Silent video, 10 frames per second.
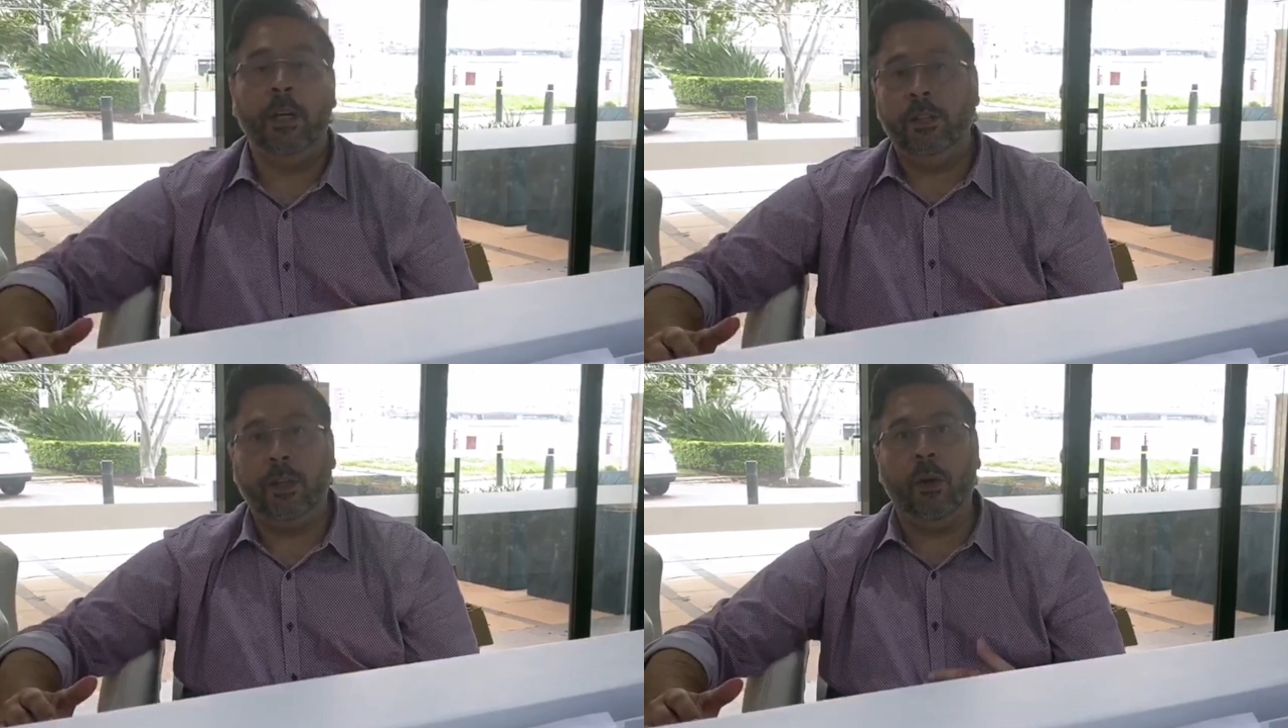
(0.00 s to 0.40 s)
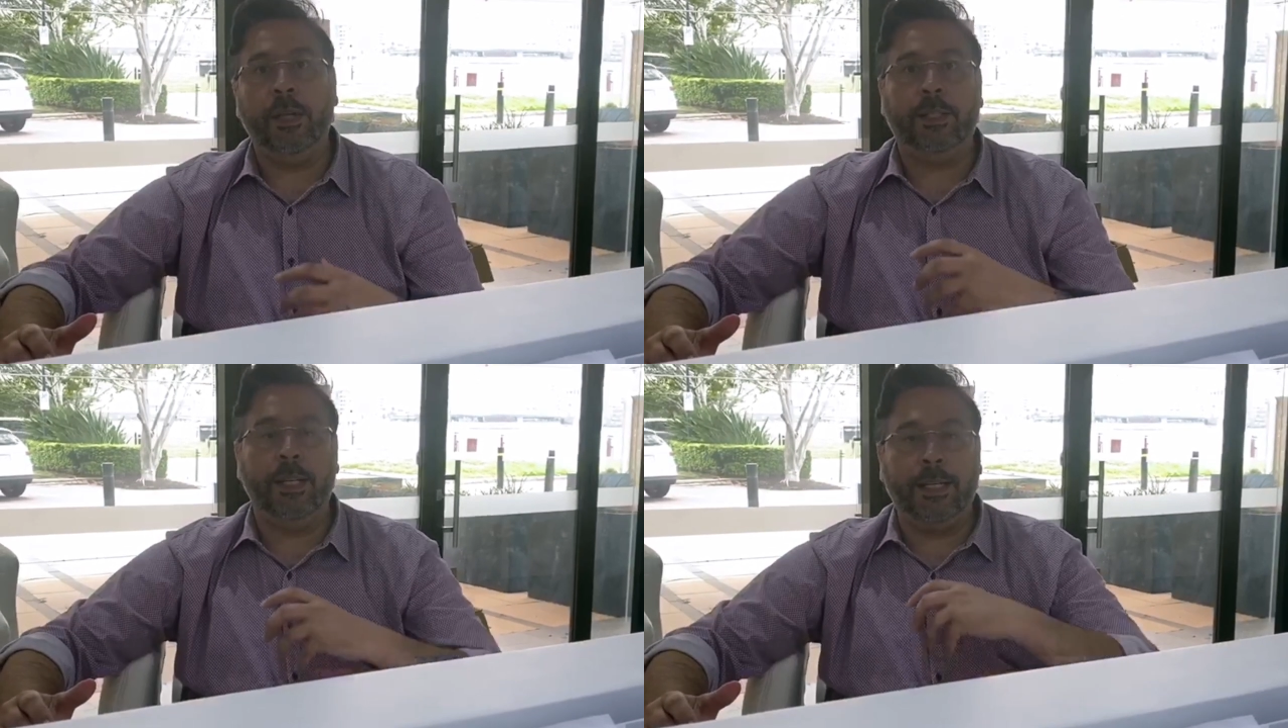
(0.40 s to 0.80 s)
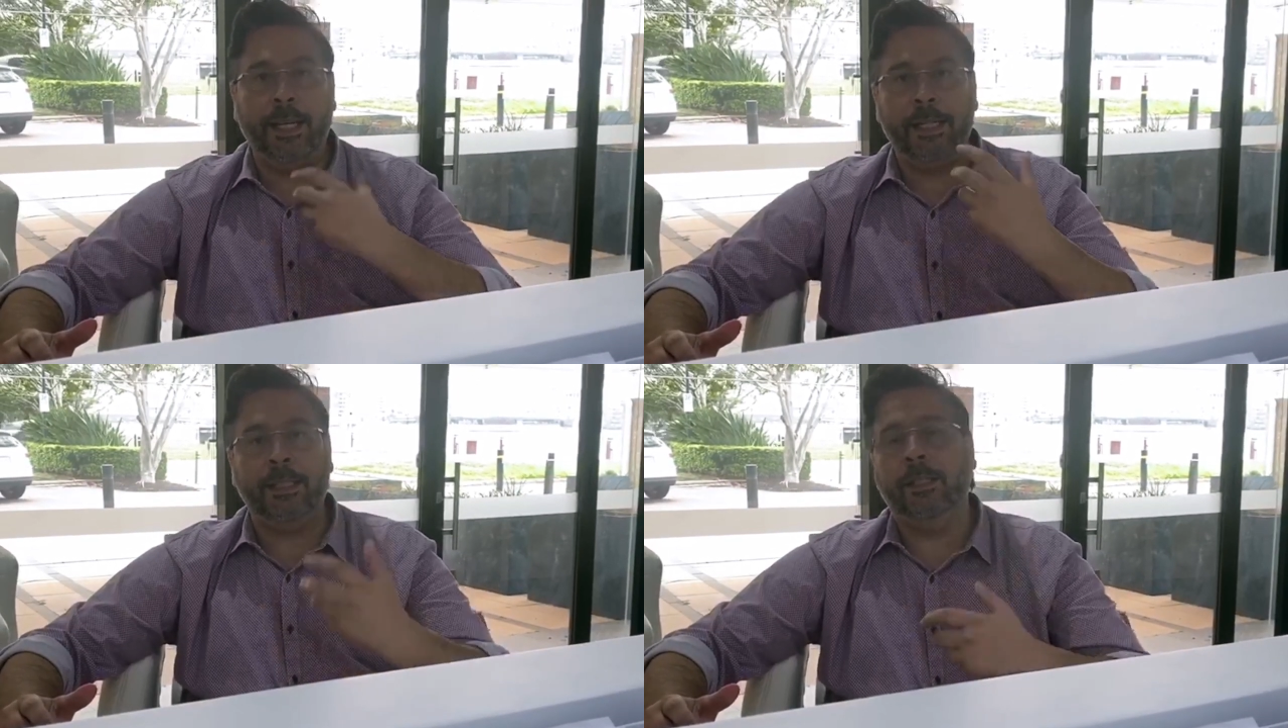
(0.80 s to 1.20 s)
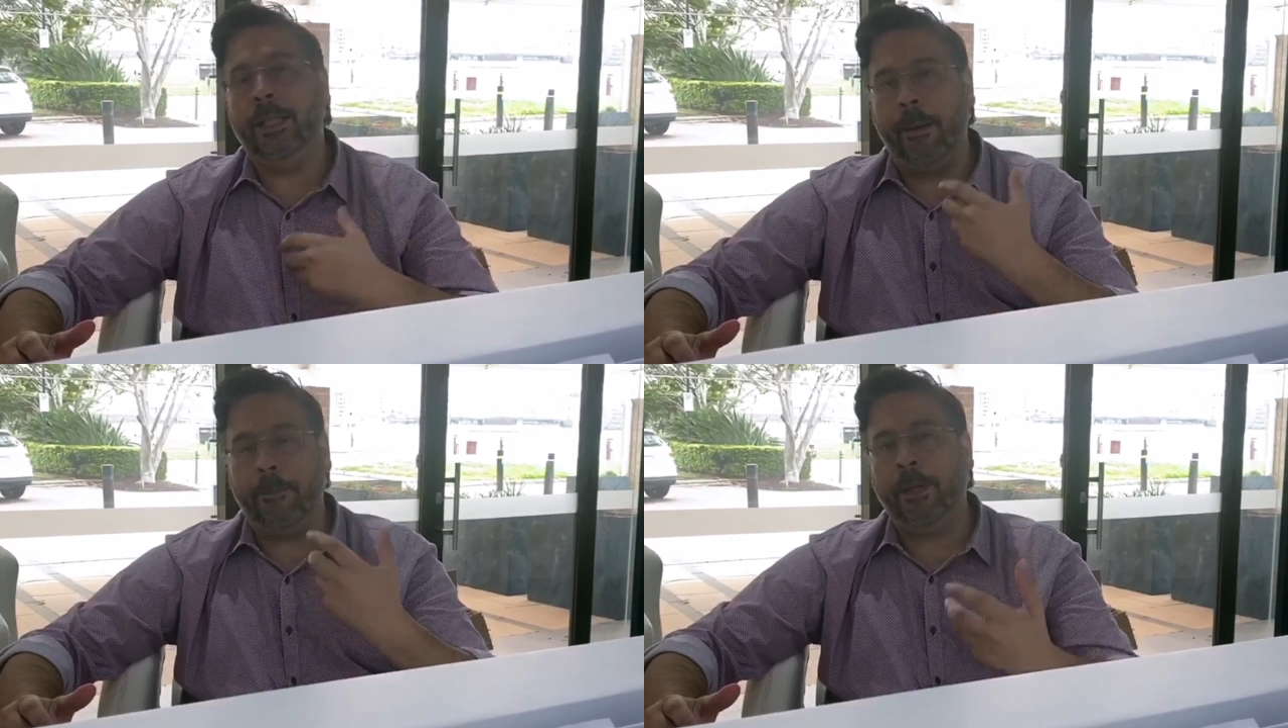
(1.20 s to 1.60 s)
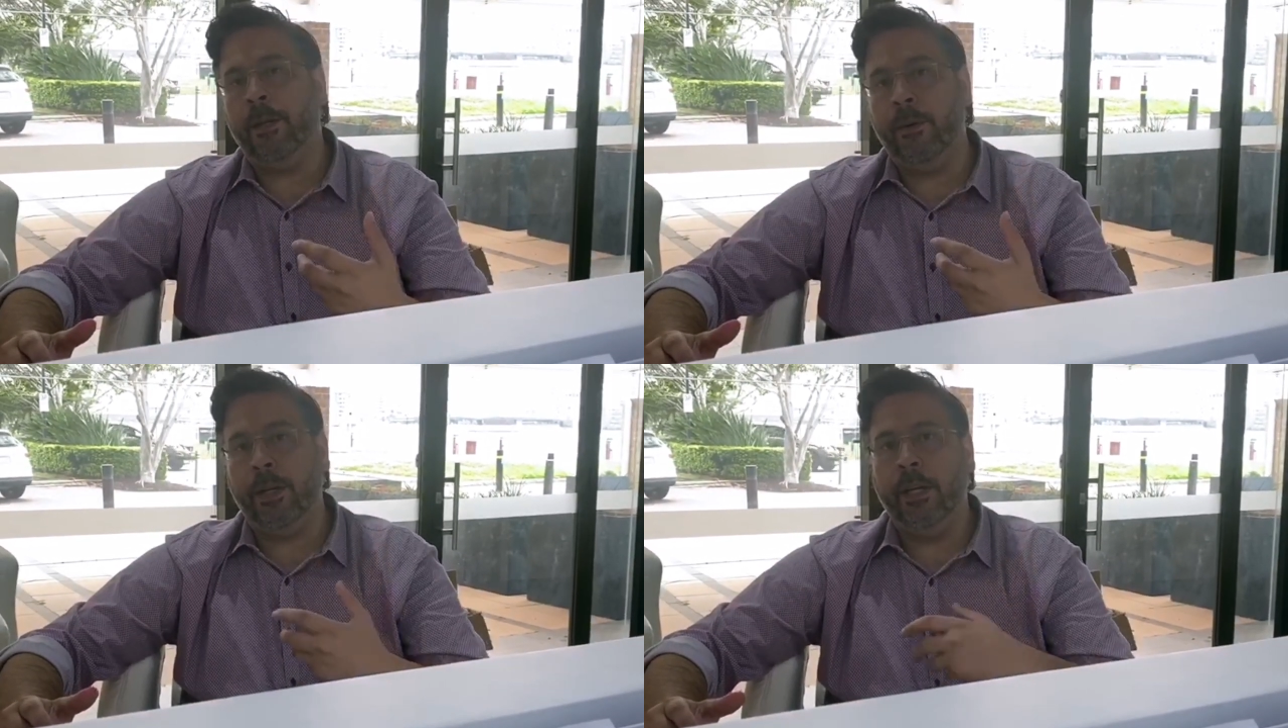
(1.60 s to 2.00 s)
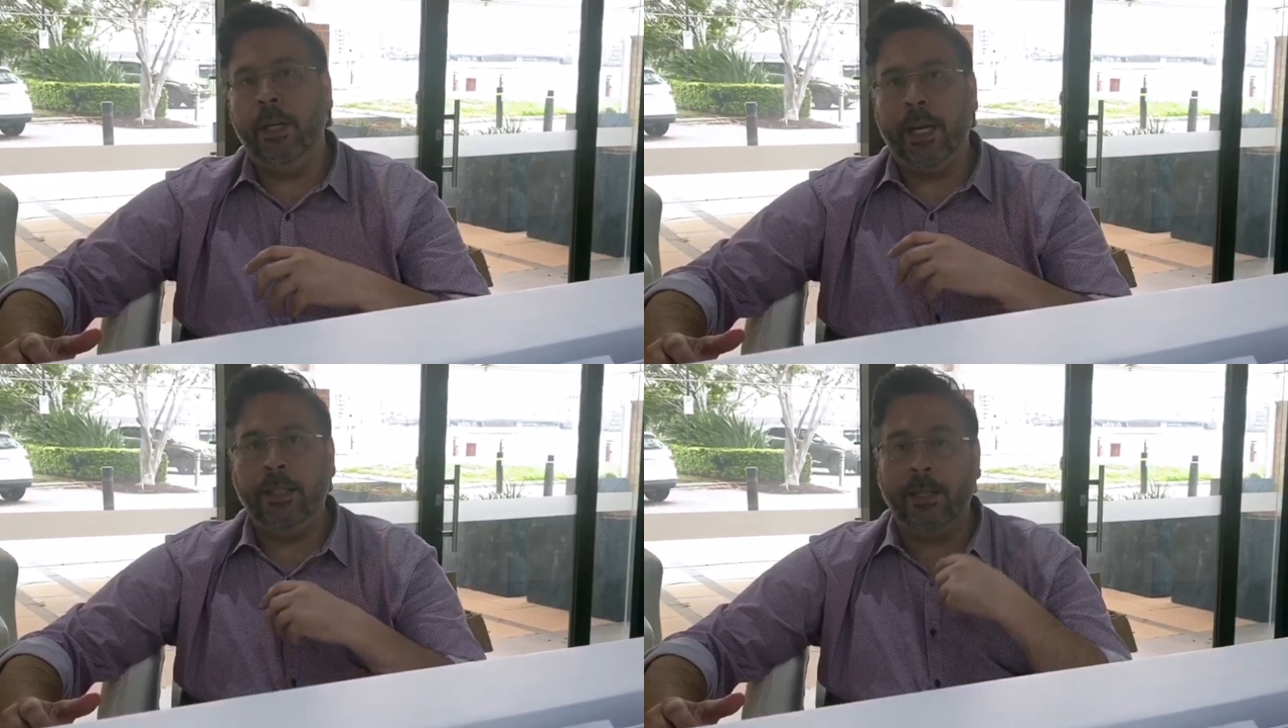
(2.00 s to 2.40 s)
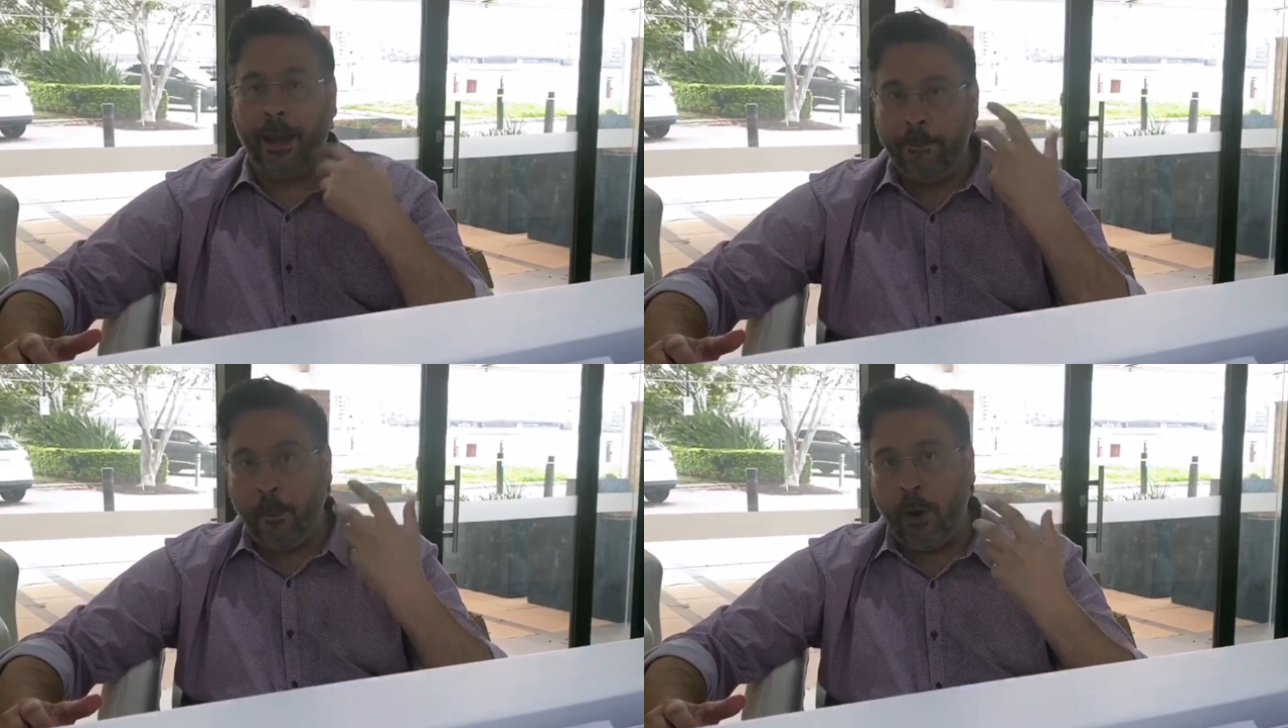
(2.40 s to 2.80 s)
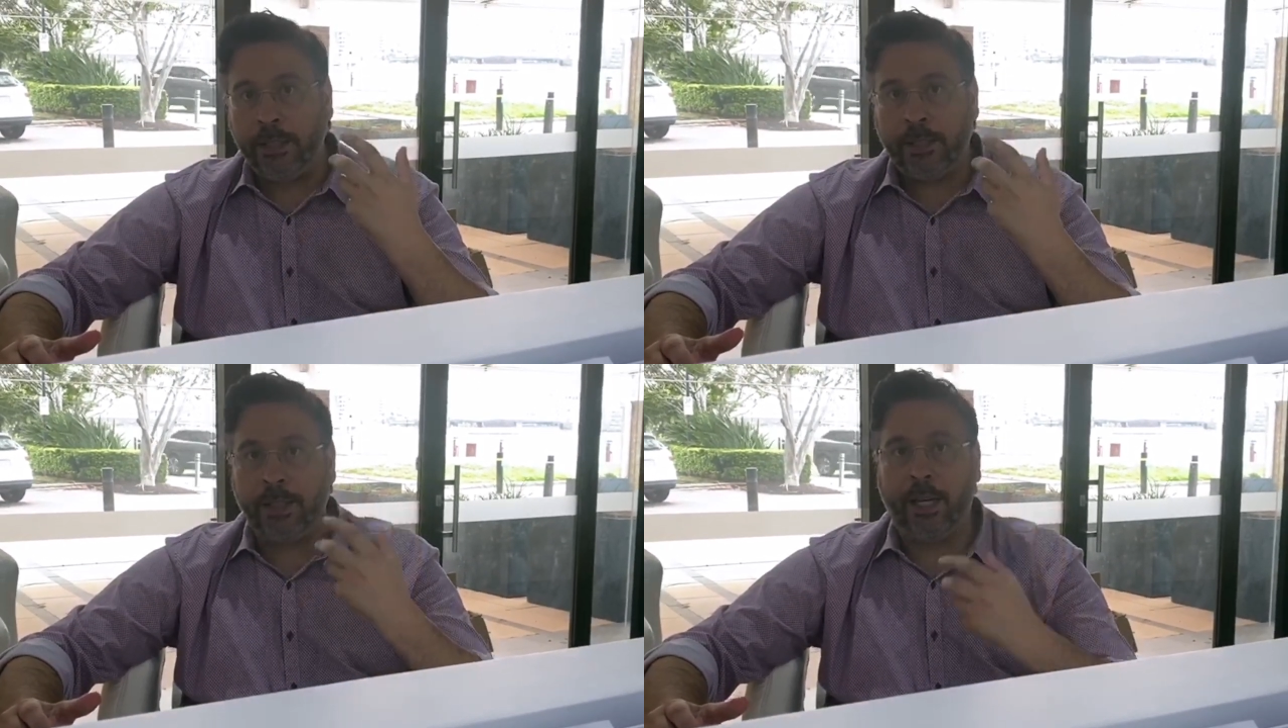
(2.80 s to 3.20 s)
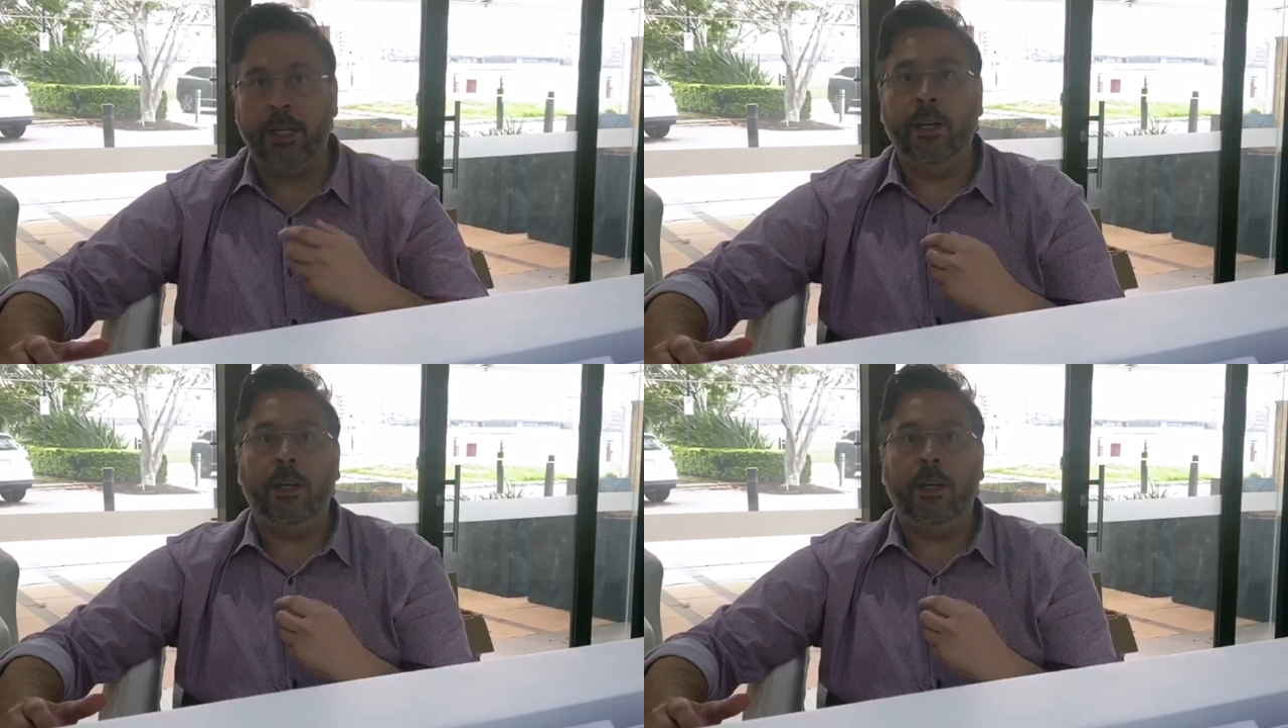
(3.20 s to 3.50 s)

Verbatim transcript: So it's going to get us into that period, into that mindset,